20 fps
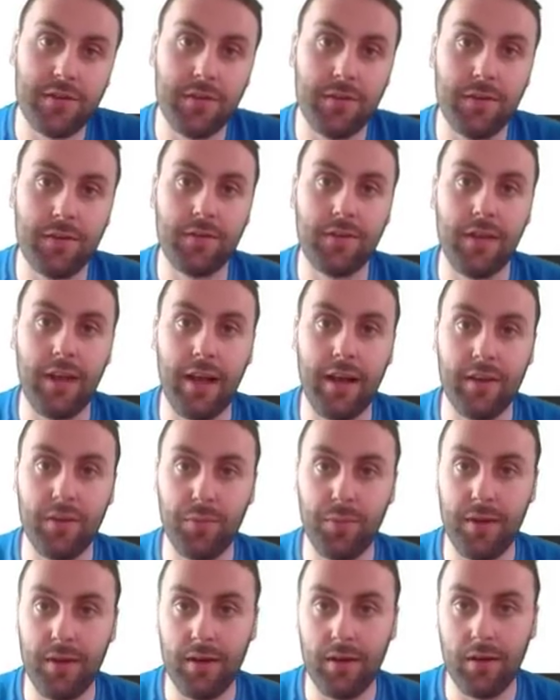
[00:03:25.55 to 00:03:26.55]
Obviously, that has
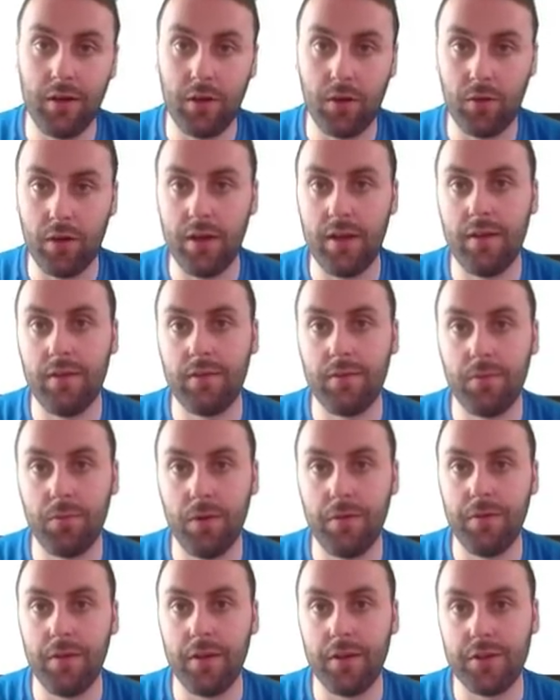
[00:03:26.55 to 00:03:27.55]
been agreed
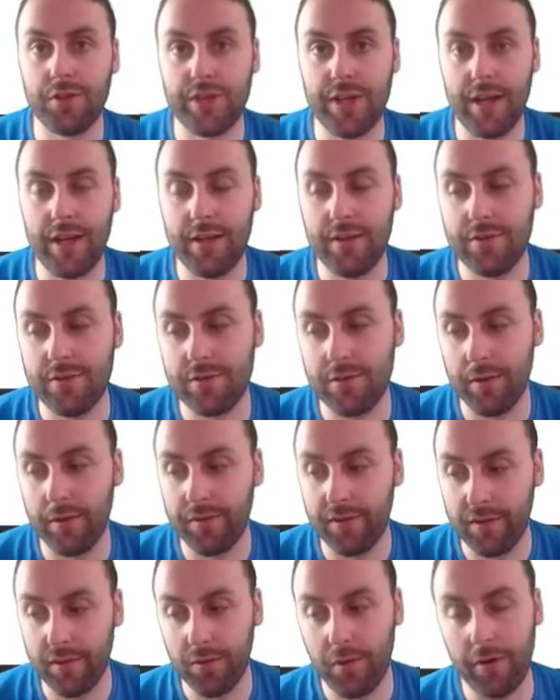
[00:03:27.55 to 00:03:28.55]
with the exchange. So I've
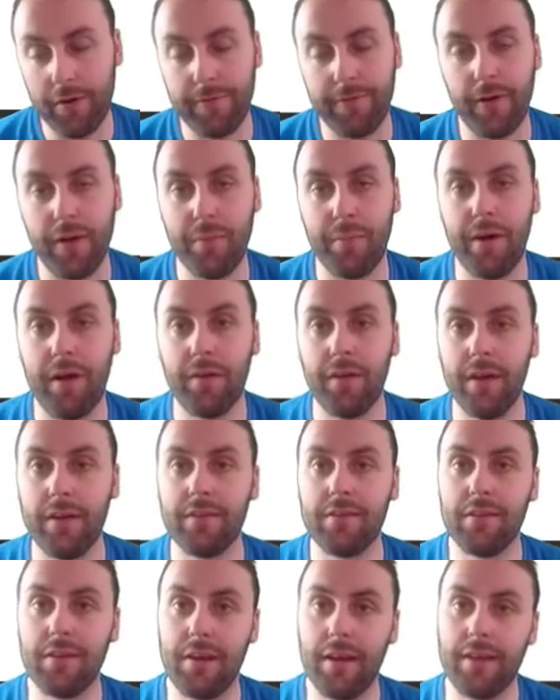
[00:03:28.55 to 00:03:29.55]
still got a
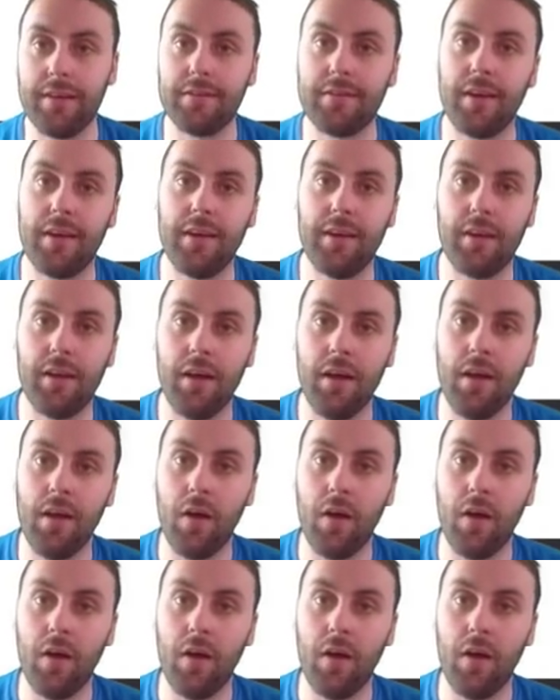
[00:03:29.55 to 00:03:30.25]
£5.19 lay stake.